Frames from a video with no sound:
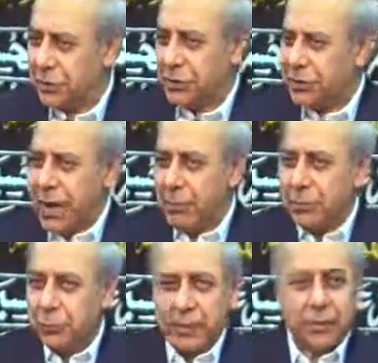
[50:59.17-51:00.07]
The
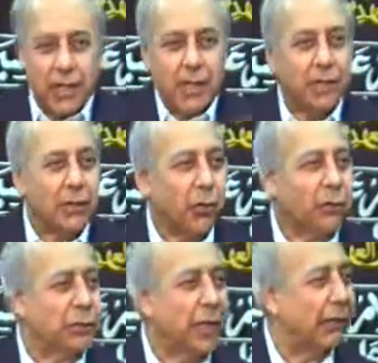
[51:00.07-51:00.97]
tables were turned
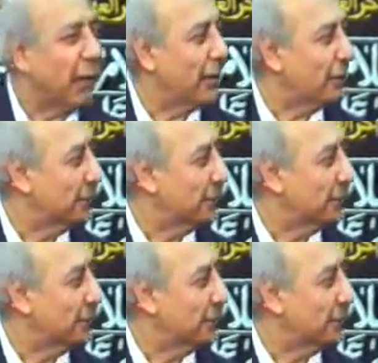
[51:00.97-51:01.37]
altogether.